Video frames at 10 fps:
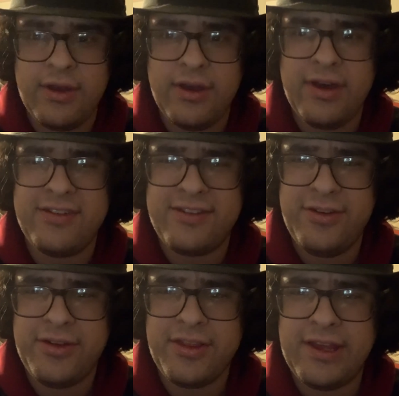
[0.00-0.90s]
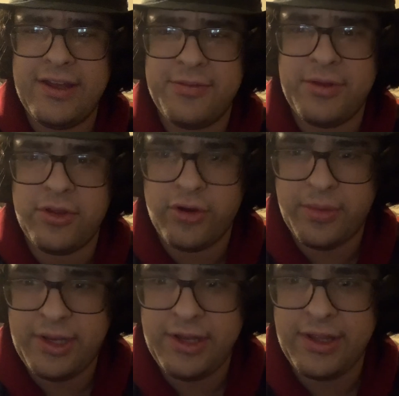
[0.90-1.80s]
A secret that has been
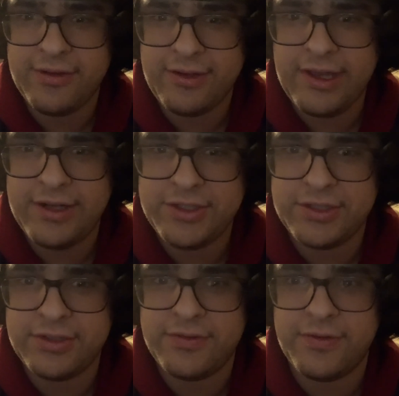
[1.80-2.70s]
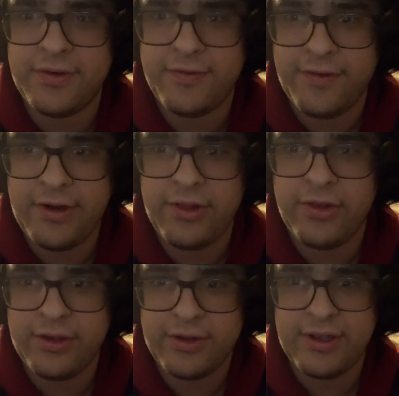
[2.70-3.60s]
tormenting his conscience for a very
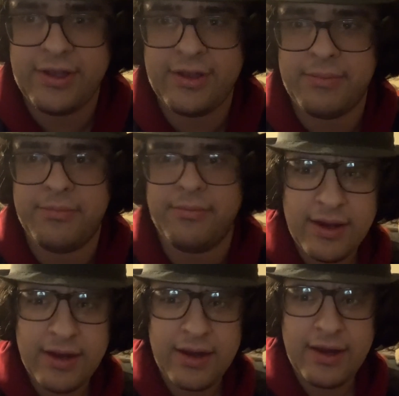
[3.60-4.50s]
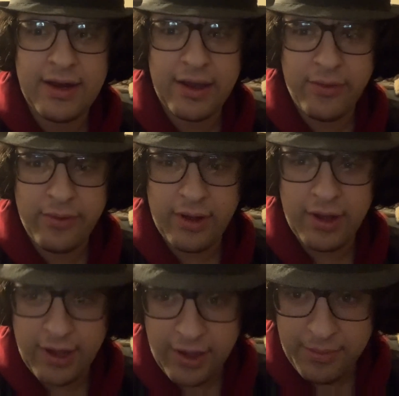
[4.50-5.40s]
long time. Now,
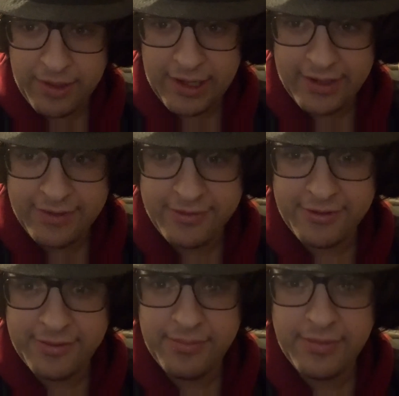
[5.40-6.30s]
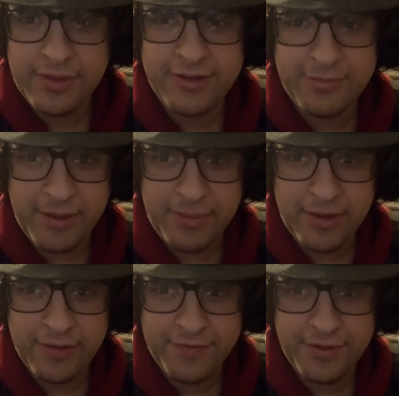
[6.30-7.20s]
I'll be honest, despite my
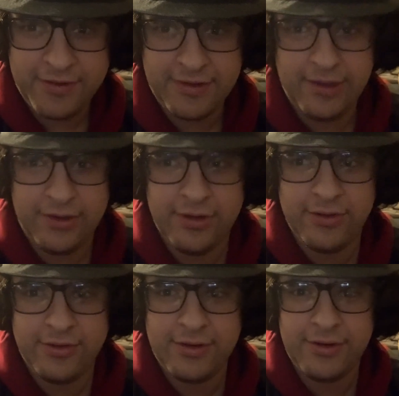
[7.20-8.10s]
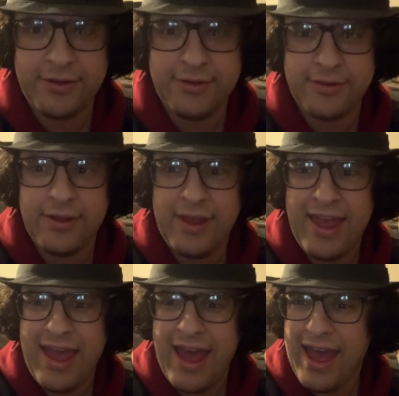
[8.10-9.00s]
love for the Silent Hill series,
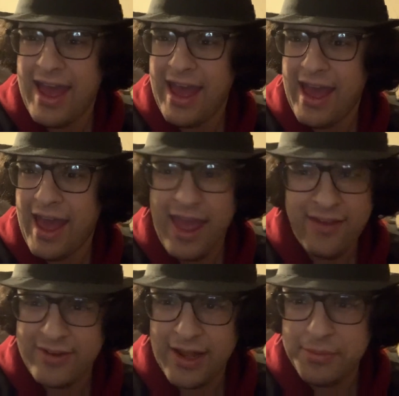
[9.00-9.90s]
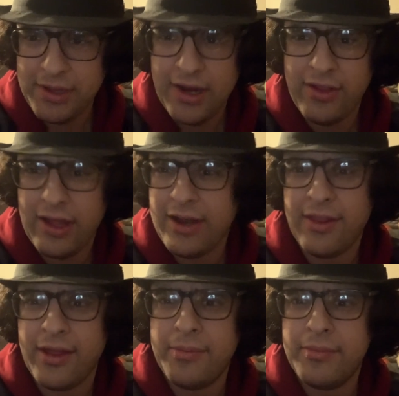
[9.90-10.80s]
I have not played a lot of
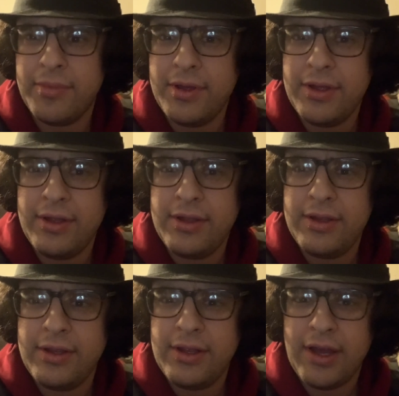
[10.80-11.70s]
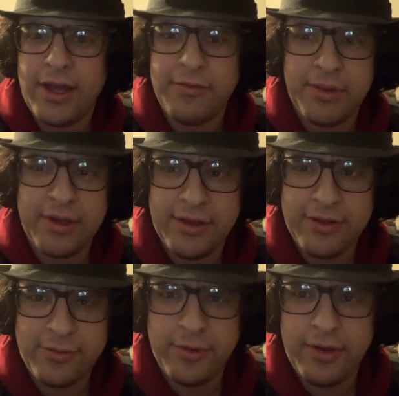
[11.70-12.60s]
them. I've played
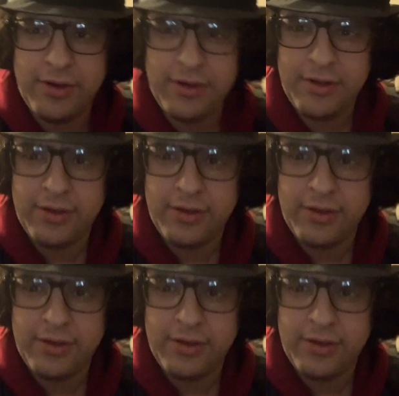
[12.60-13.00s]
this one.